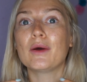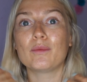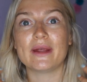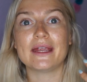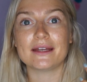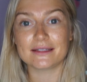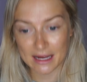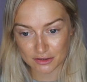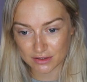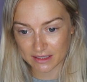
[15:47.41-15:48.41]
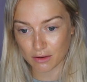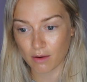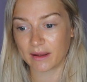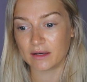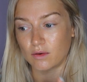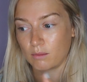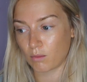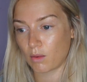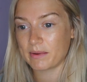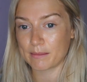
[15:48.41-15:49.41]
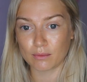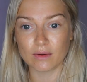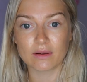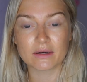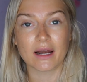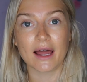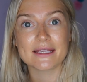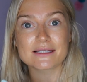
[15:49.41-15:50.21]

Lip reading: We naturally comment on what people look like,